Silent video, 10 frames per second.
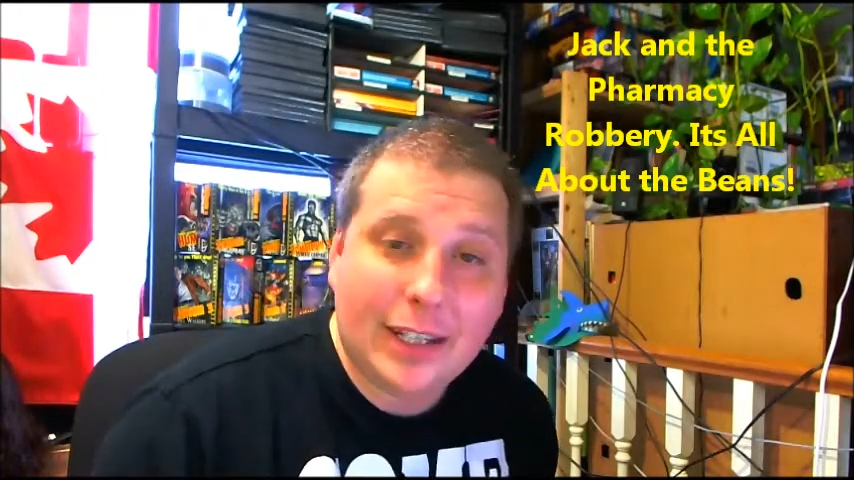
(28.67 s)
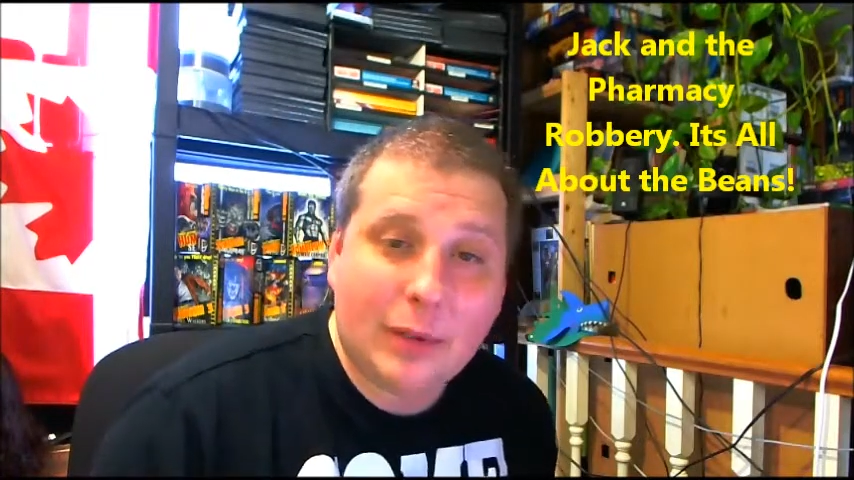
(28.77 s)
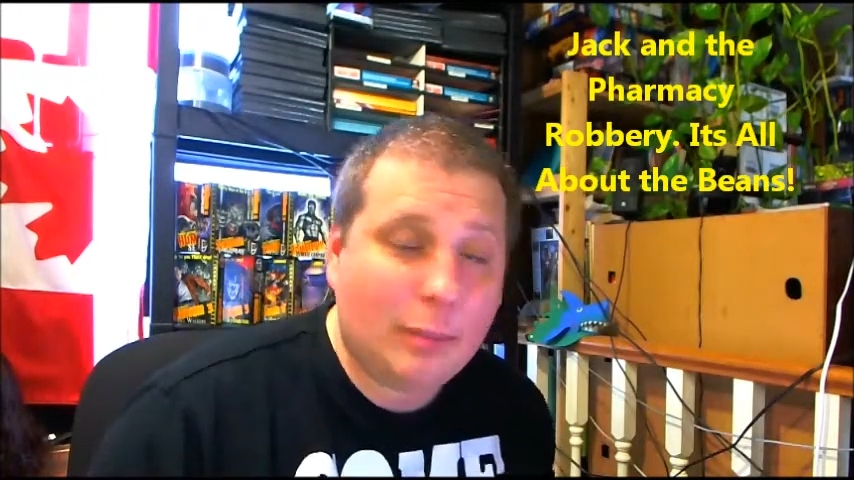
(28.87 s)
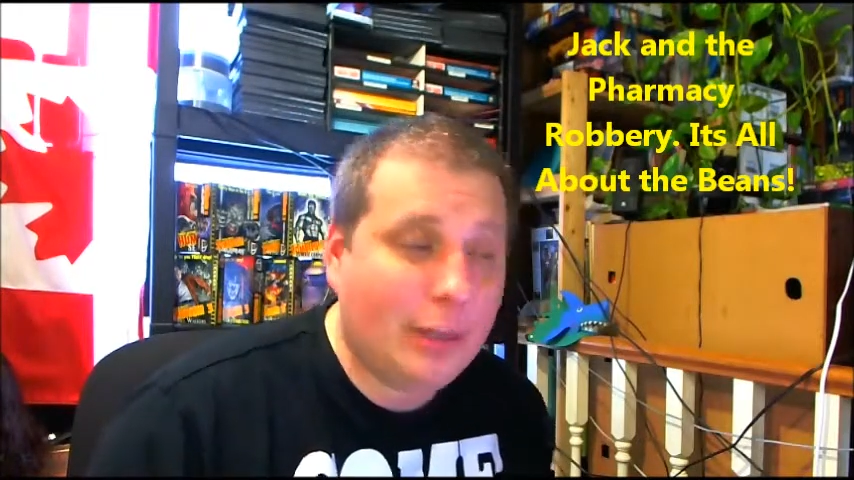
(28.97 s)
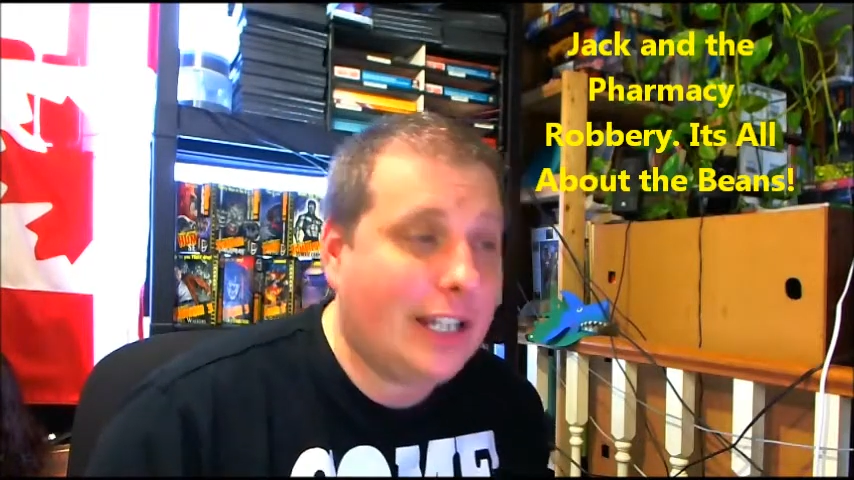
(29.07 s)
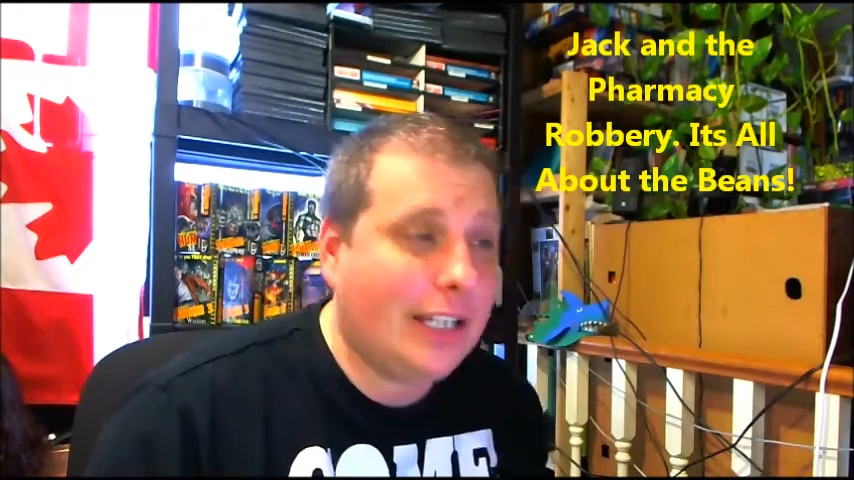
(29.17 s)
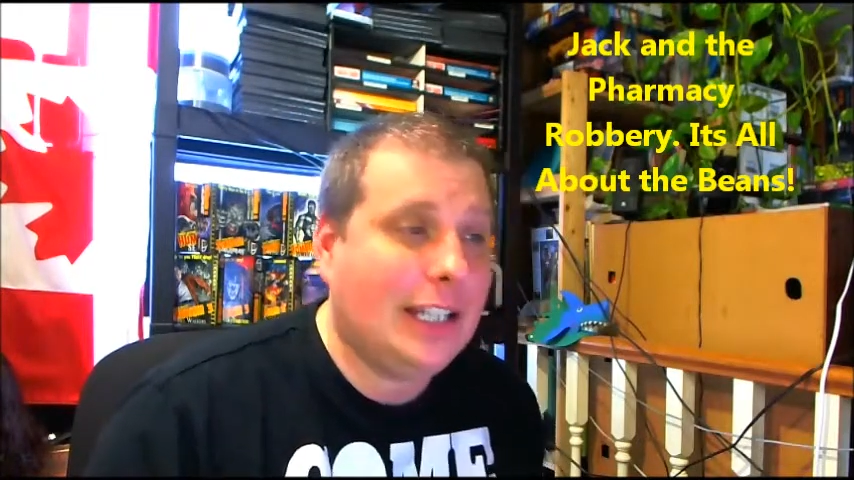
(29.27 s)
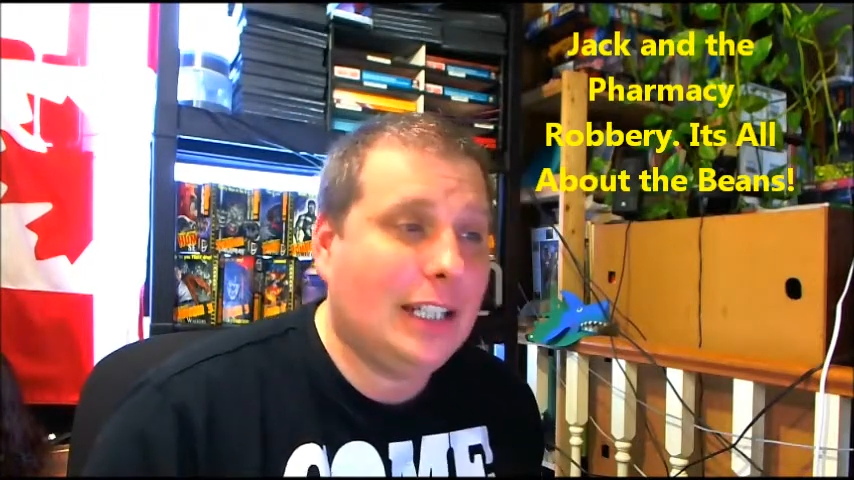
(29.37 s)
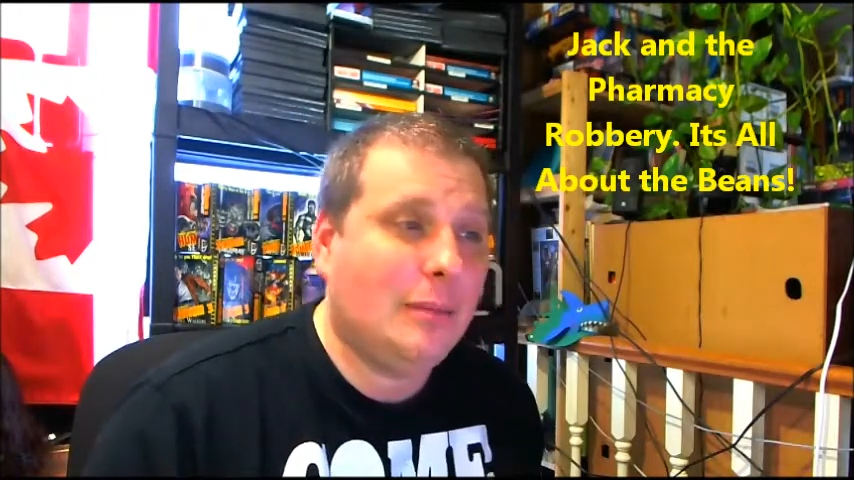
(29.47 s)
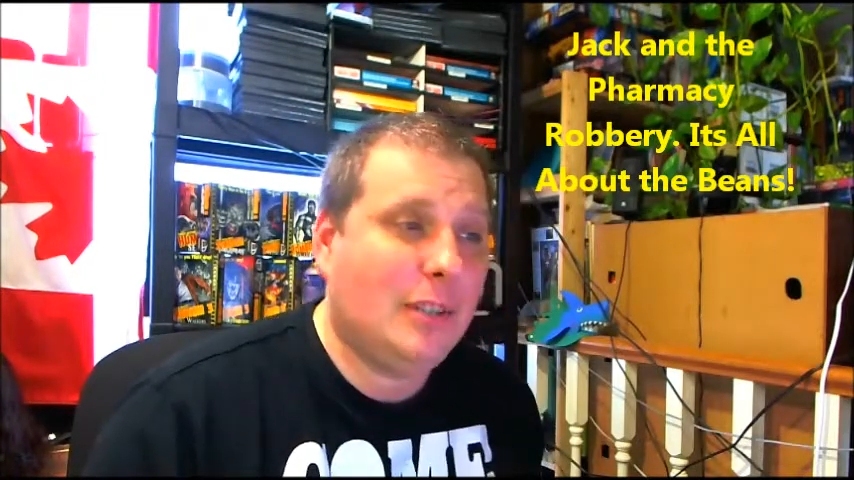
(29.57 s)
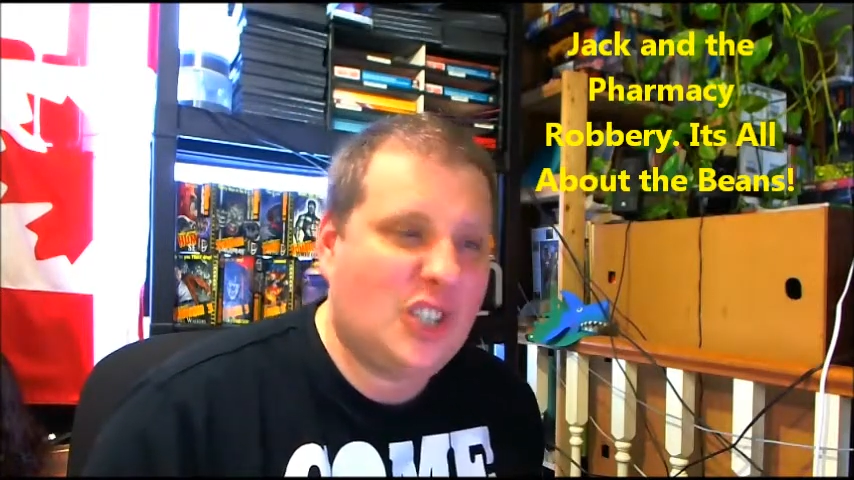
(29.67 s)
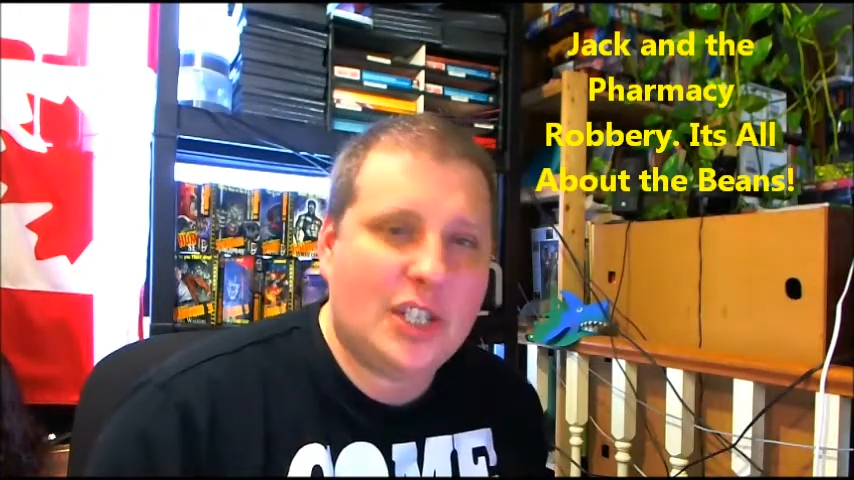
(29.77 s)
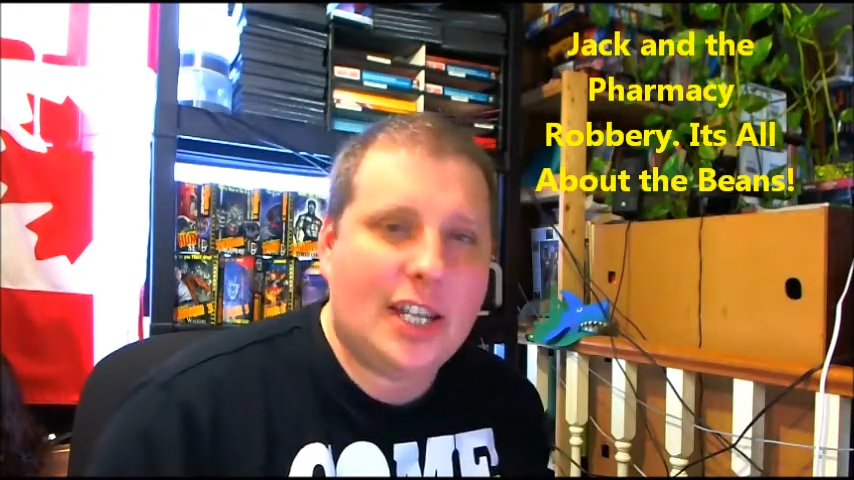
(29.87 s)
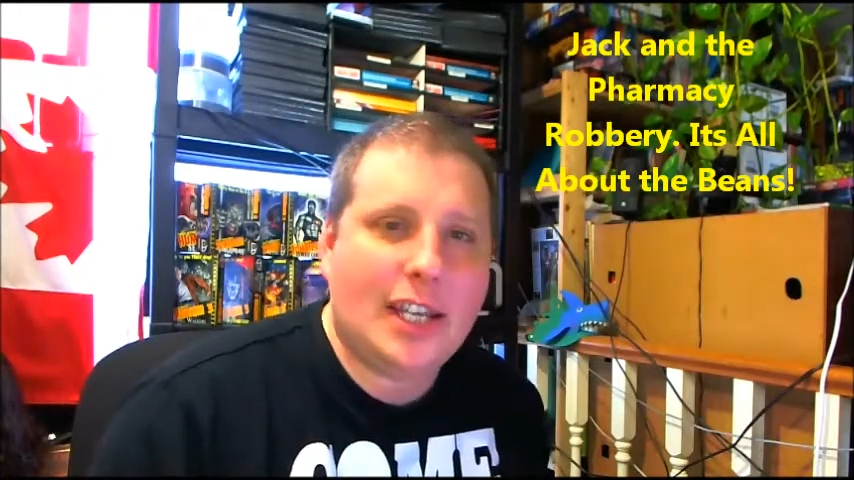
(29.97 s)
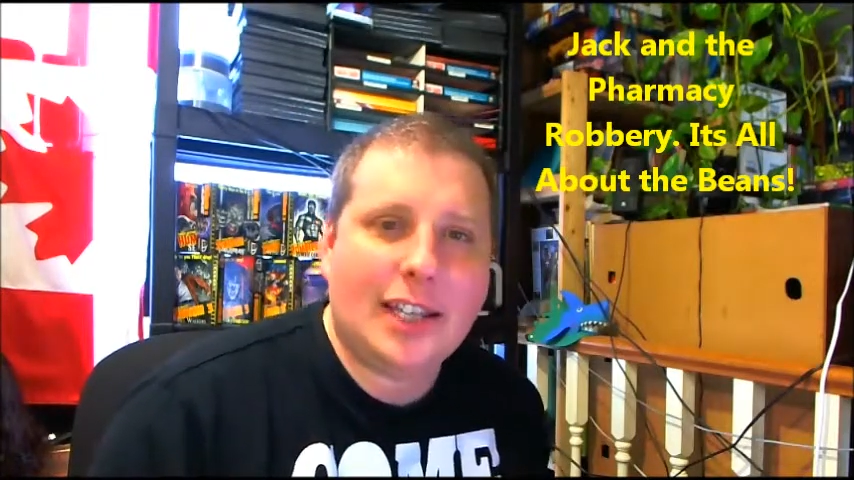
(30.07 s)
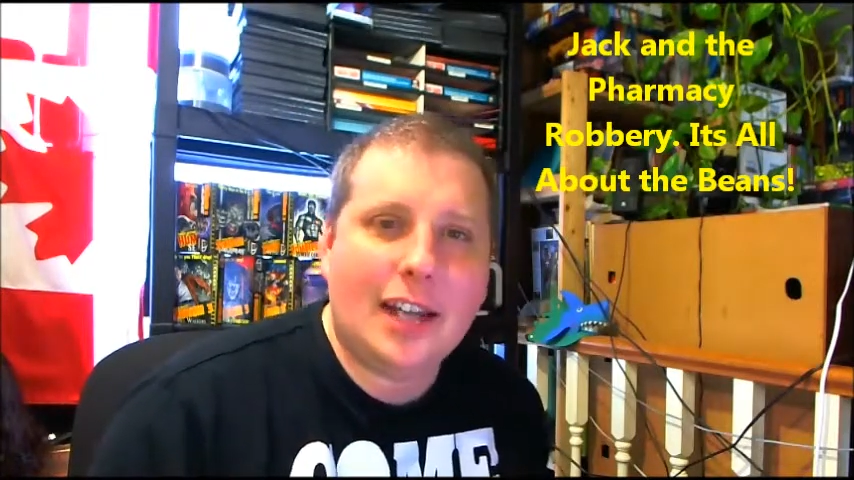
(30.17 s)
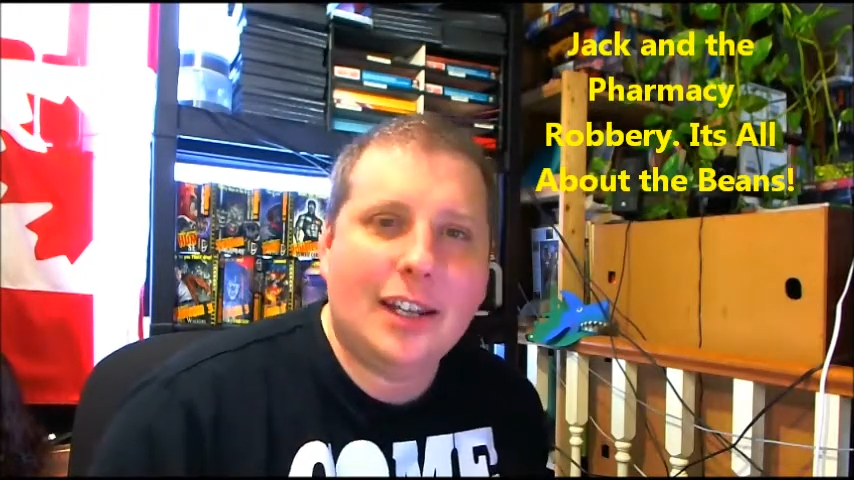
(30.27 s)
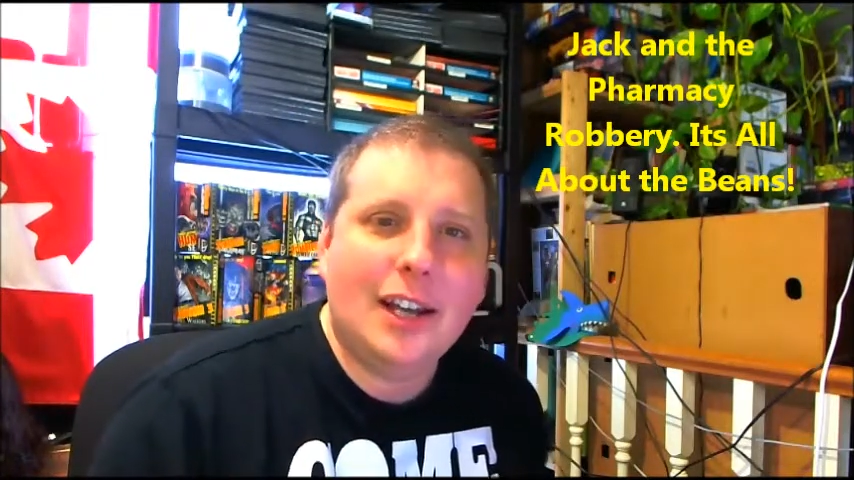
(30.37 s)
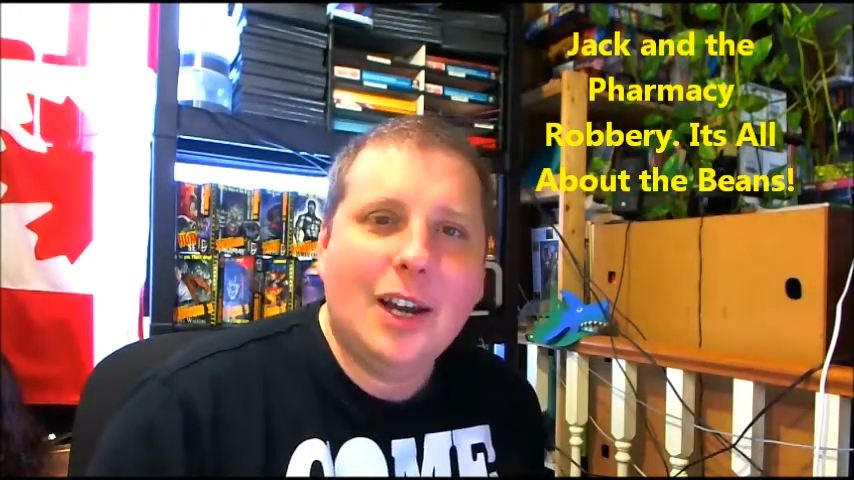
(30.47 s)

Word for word: They would break in and we'd just take that.